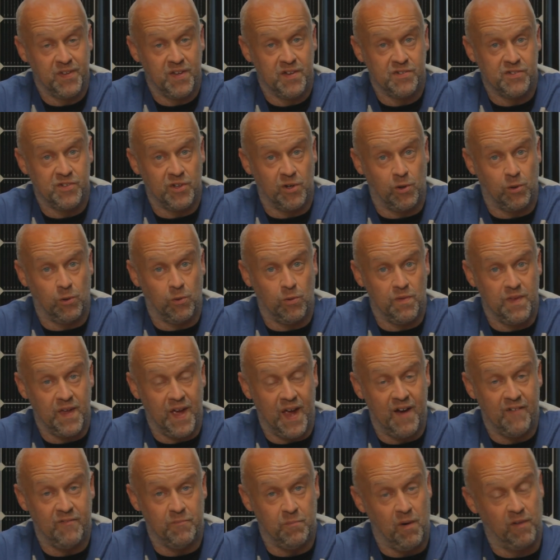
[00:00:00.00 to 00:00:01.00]
So they
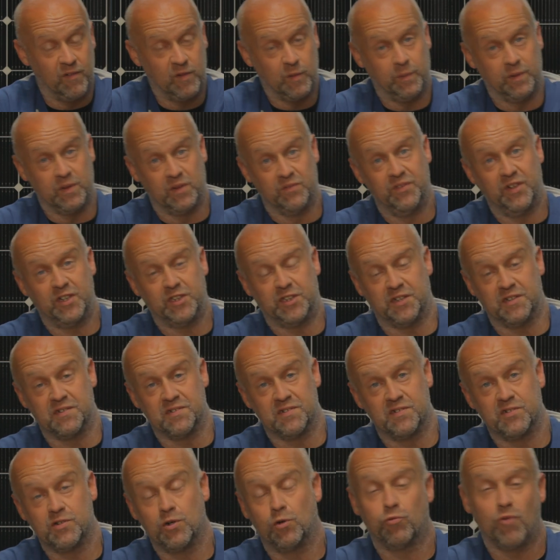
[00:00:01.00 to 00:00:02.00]
have multiple
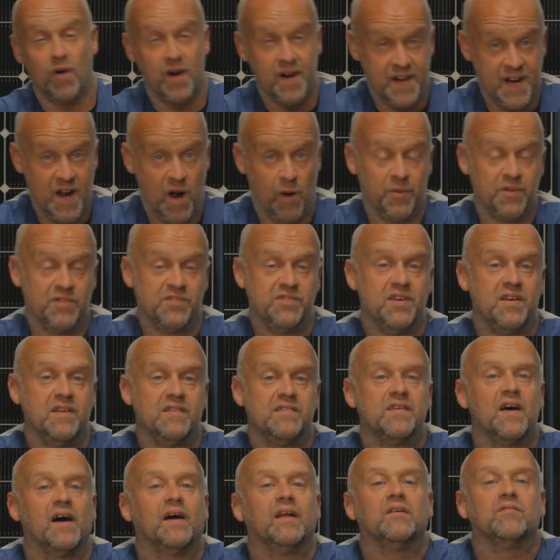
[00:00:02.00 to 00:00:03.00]
divisions. So right now we're
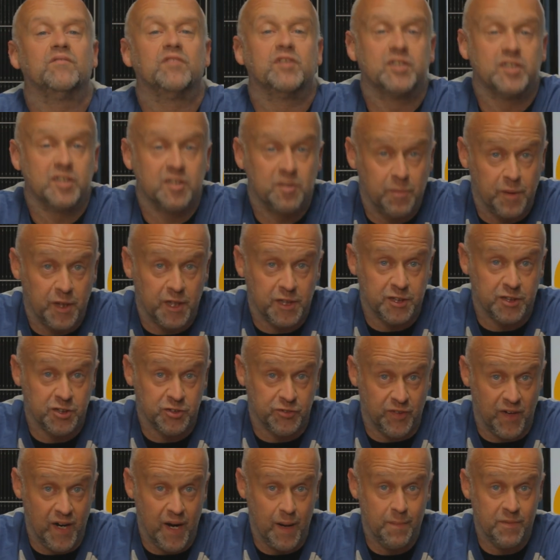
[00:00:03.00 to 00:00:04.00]
seeing television commercials
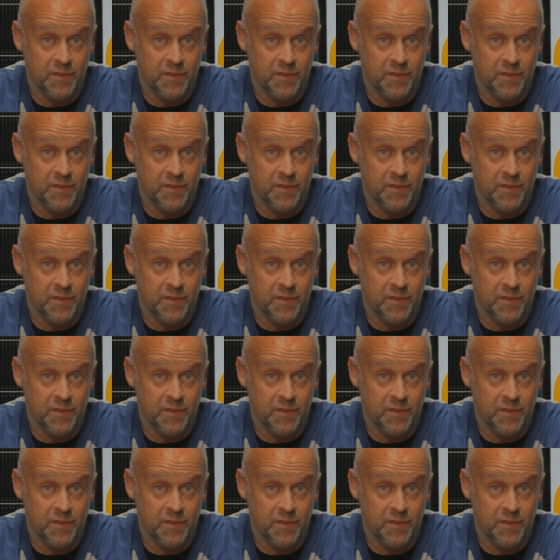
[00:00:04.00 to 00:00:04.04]
for